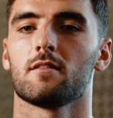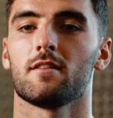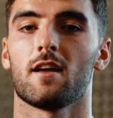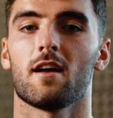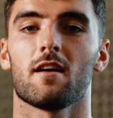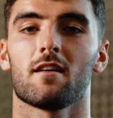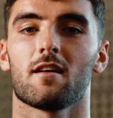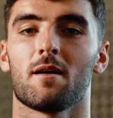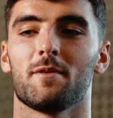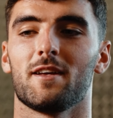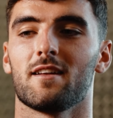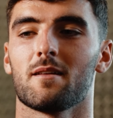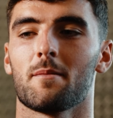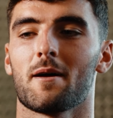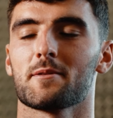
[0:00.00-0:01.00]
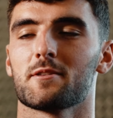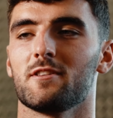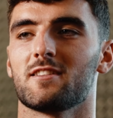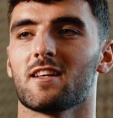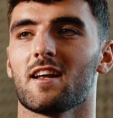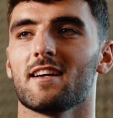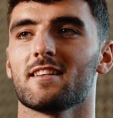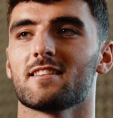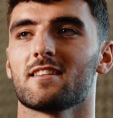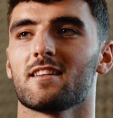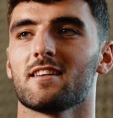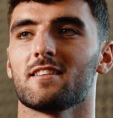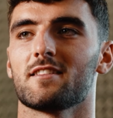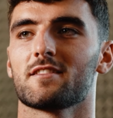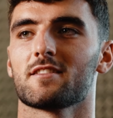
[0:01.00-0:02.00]
Yeah, I mean, I'm absolutely delighted
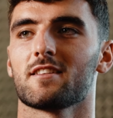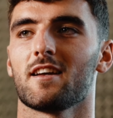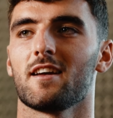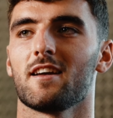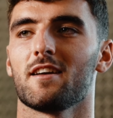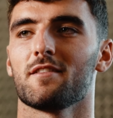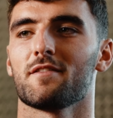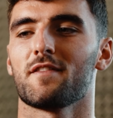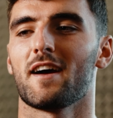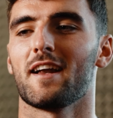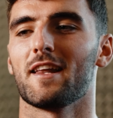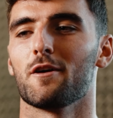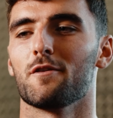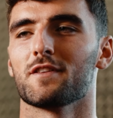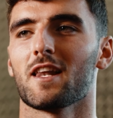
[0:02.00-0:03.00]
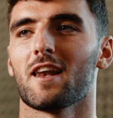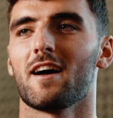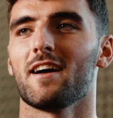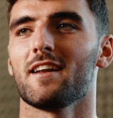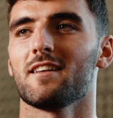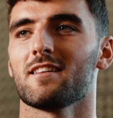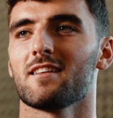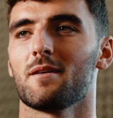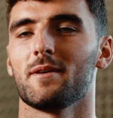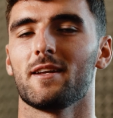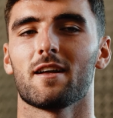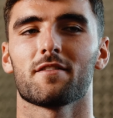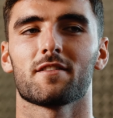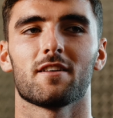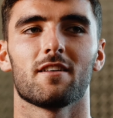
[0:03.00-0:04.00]
that it's uh, finally over the line. I mean,
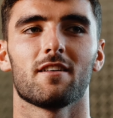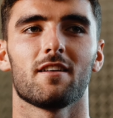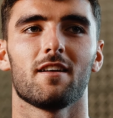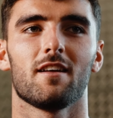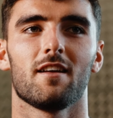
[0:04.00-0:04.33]
after